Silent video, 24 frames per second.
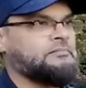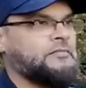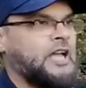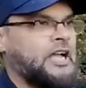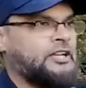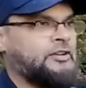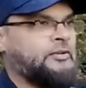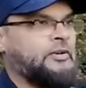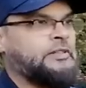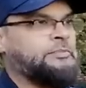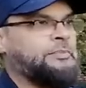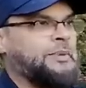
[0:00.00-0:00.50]

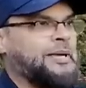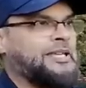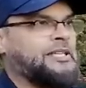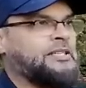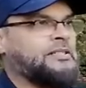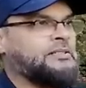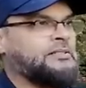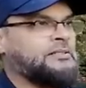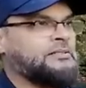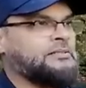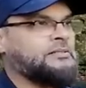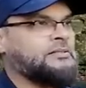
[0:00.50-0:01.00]
Are you with me?
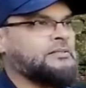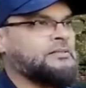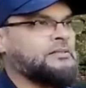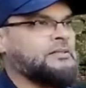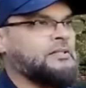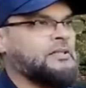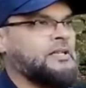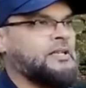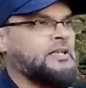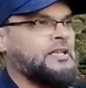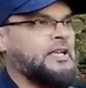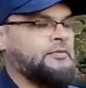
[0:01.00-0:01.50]

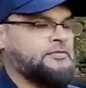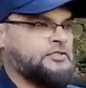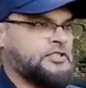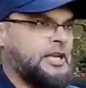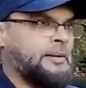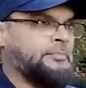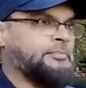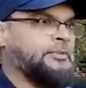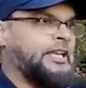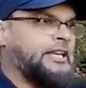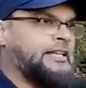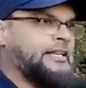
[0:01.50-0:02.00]
If
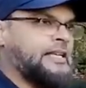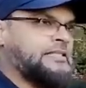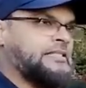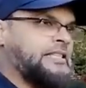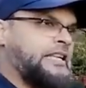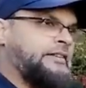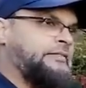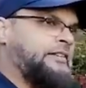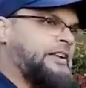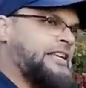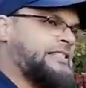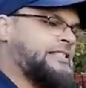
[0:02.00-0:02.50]
something no,
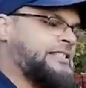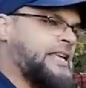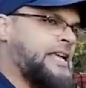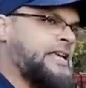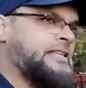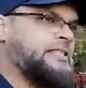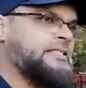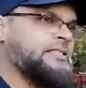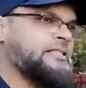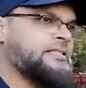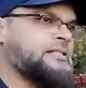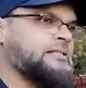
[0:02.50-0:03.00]
doesn't even what
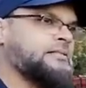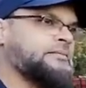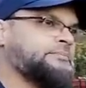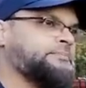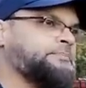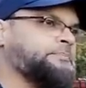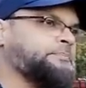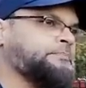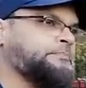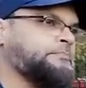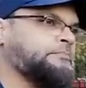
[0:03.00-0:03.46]
exist. What I want to ask you